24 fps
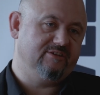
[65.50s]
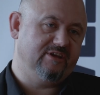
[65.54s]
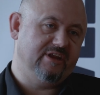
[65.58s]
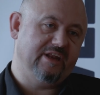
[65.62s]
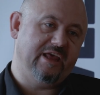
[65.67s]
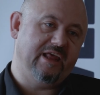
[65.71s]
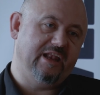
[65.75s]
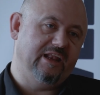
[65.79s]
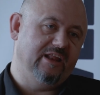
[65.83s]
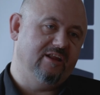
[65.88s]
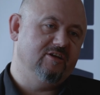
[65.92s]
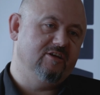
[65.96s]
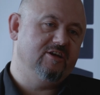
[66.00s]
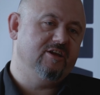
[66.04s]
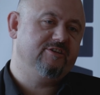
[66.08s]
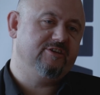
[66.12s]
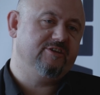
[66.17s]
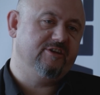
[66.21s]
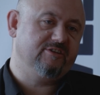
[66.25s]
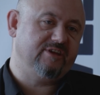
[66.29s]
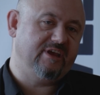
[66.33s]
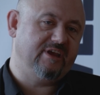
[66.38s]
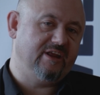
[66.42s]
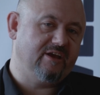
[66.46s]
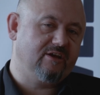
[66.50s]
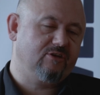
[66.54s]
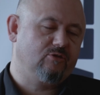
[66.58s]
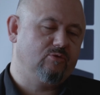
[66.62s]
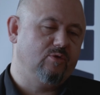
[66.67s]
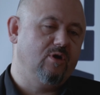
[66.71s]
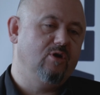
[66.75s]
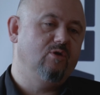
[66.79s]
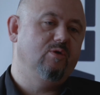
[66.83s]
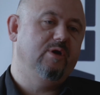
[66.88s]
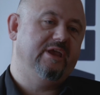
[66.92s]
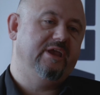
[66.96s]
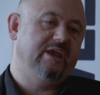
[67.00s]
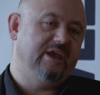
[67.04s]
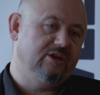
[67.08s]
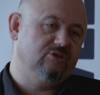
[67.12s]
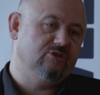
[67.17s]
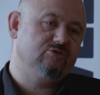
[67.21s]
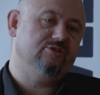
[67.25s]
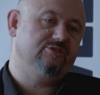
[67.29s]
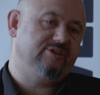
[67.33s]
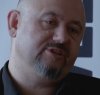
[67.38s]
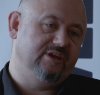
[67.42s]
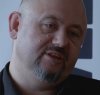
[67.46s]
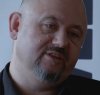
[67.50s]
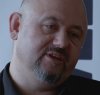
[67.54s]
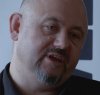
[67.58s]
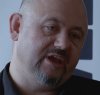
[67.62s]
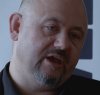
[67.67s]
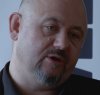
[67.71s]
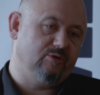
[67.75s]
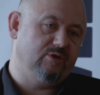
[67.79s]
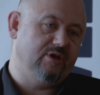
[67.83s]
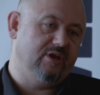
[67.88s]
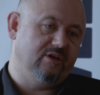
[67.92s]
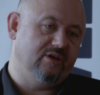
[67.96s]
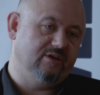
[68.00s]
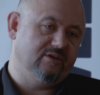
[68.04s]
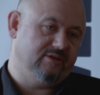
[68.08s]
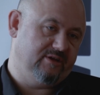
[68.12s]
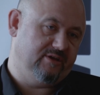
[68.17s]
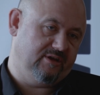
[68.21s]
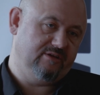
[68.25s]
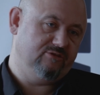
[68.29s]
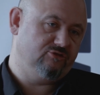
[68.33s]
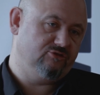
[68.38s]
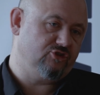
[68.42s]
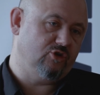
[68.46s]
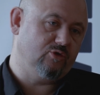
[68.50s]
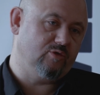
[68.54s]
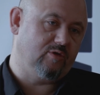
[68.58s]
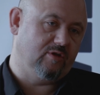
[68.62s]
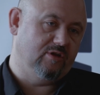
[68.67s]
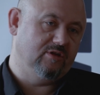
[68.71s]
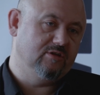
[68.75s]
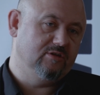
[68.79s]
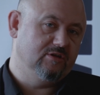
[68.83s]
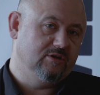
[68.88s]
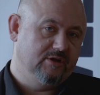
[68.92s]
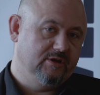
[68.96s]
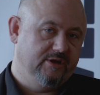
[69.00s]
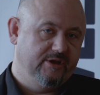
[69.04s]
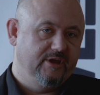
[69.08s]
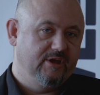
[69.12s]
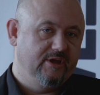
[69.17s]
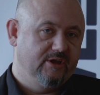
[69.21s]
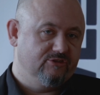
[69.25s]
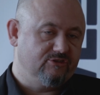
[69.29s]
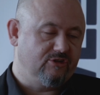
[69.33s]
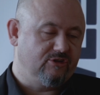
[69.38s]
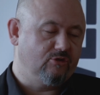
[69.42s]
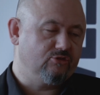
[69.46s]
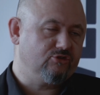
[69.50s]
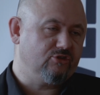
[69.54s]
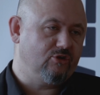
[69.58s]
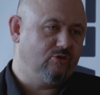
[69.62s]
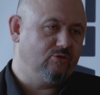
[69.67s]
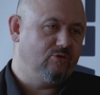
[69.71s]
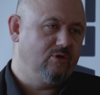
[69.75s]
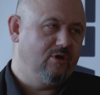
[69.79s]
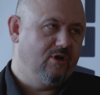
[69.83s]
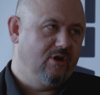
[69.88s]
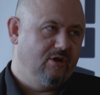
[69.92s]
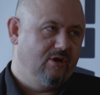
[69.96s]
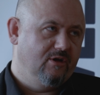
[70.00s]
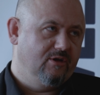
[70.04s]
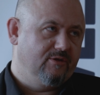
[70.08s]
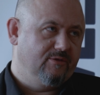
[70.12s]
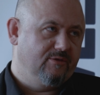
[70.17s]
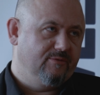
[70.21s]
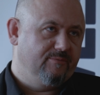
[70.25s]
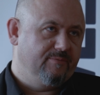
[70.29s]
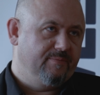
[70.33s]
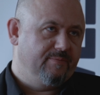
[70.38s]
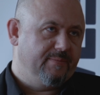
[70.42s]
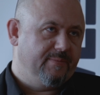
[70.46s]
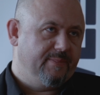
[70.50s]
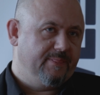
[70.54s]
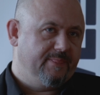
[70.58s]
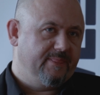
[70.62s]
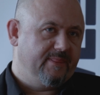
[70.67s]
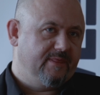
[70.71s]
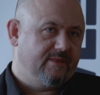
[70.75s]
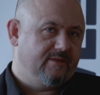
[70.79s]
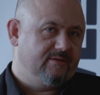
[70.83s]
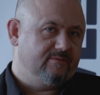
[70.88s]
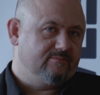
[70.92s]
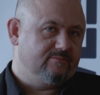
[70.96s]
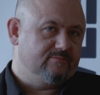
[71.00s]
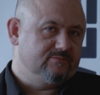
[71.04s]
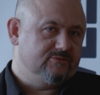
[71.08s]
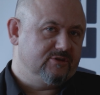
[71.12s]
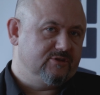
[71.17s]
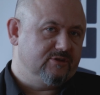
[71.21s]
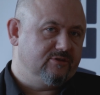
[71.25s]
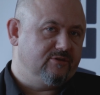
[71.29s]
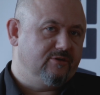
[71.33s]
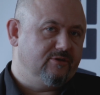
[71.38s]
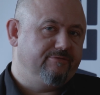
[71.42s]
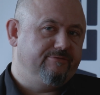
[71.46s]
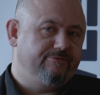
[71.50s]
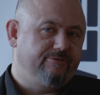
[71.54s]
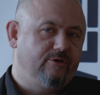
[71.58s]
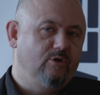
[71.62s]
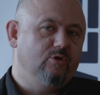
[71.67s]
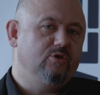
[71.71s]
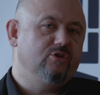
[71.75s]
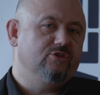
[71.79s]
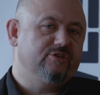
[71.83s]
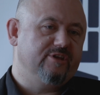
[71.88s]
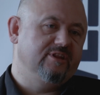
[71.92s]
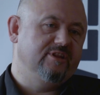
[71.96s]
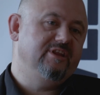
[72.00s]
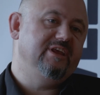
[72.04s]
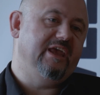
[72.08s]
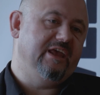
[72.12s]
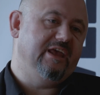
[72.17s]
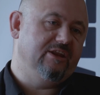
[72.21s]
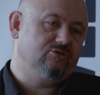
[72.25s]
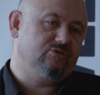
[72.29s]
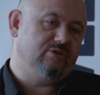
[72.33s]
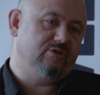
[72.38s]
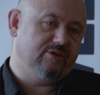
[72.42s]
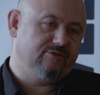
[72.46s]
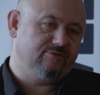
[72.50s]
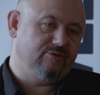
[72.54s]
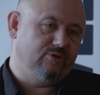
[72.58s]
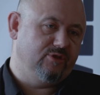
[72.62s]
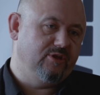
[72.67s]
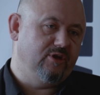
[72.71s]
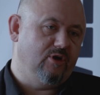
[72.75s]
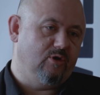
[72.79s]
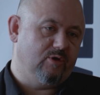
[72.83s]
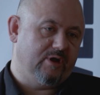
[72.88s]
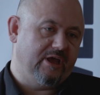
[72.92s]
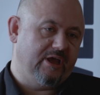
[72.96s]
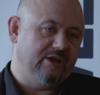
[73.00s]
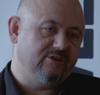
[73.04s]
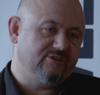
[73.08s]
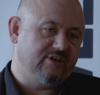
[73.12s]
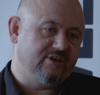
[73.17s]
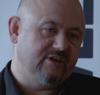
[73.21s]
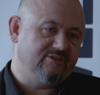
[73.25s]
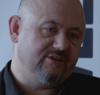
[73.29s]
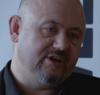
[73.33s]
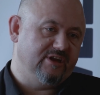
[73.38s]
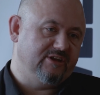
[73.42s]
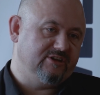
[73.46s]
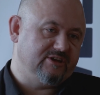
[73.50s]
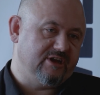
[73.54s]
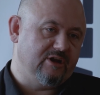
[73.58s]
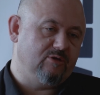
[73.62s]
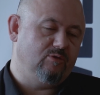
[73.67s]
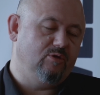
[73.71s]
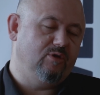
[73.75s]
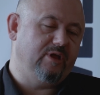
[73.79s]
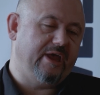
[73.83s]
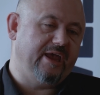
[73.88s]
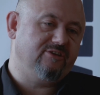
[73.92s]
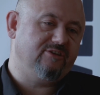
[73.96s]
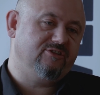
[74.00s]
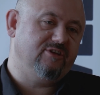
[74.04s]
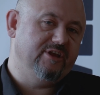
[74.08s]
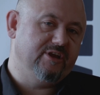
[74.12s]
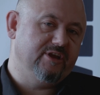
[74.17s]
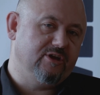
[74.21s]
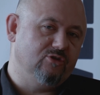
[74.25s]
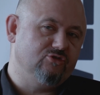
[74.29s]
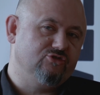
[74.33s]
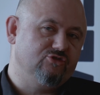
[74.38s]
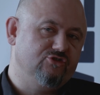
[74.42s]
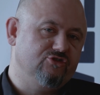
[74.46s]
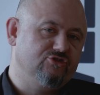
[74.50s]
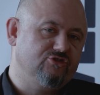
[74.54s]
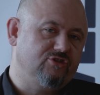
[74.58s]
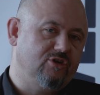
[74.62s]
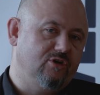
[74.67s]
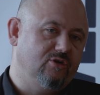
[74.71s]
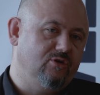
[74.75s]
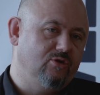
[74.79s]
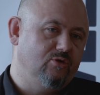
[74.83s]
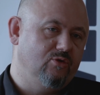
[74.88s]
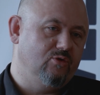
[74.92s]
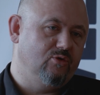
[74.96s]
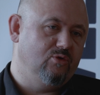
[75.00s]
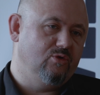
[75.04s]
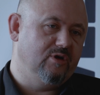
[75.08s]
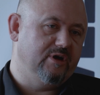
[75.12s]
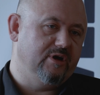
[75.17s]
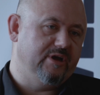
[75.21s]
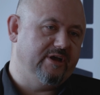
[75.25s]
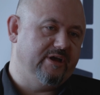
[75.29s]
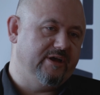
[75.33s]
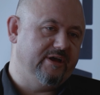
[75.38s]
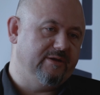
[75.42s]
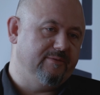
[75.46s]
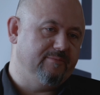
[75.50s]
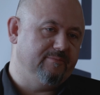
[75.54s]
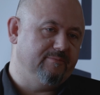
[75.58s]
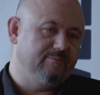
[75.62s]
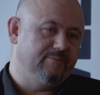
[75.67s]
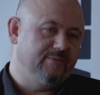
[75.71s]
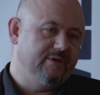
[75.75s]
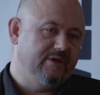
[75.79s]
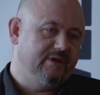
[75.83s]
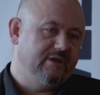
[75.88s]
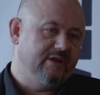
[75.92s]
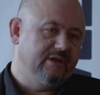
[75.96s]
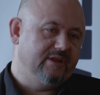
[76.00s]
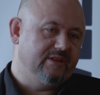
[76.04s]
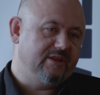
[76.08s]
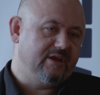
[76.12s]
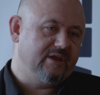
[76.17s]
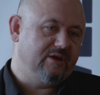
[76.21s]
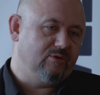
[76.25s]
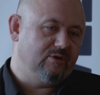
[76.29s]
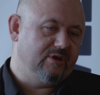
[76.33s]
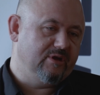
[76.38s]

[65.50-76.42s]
in analytics, and a growing interest in the area in total. So the focus and the interest for the organization in general actually goes to show there